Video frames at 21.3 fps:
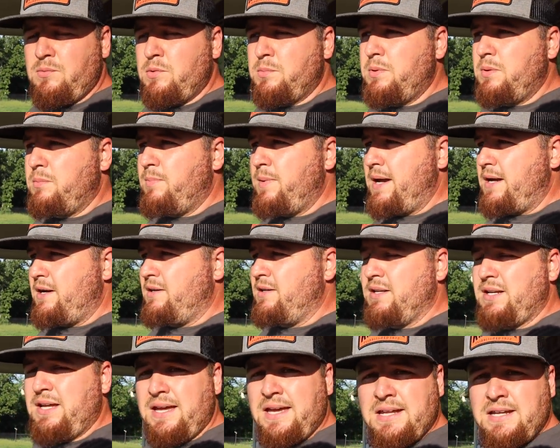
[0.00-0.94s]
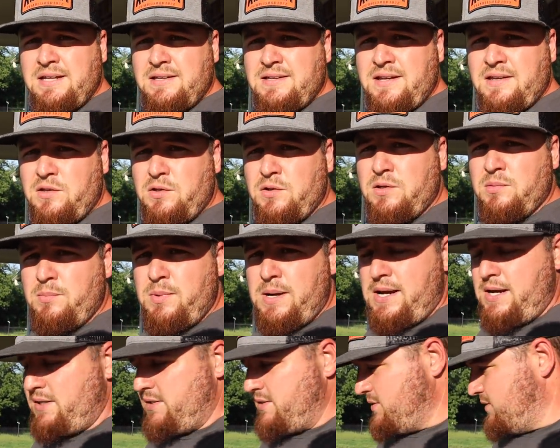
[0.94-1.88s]
will be better than anything you can
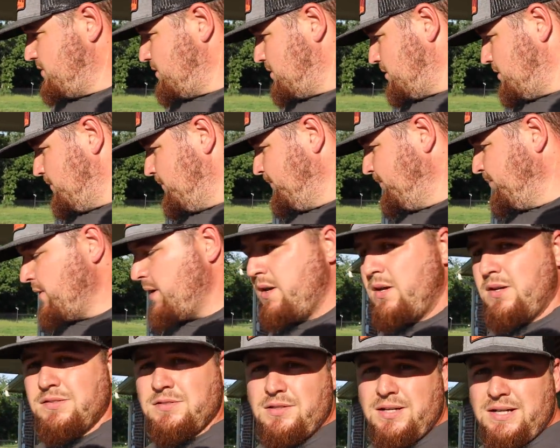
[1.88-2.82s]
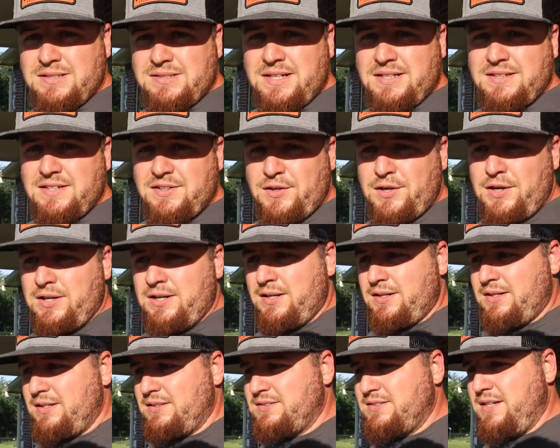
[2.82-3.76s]
buy in the store. So let's get to
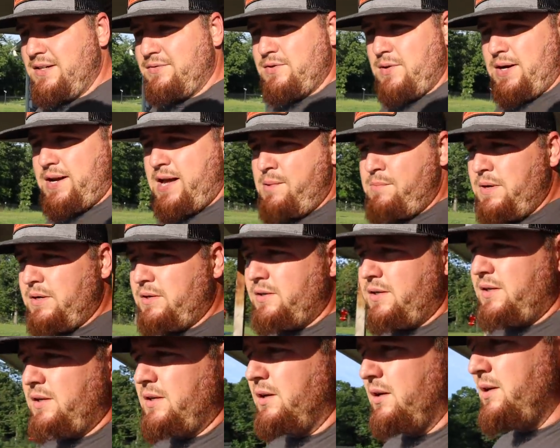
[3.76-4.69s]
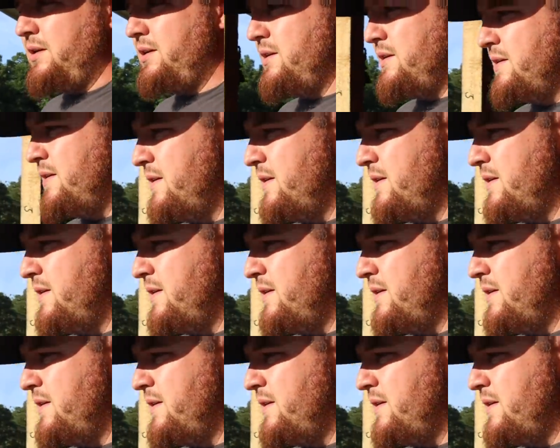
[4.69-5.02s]
cooking this stuff. So I got my grill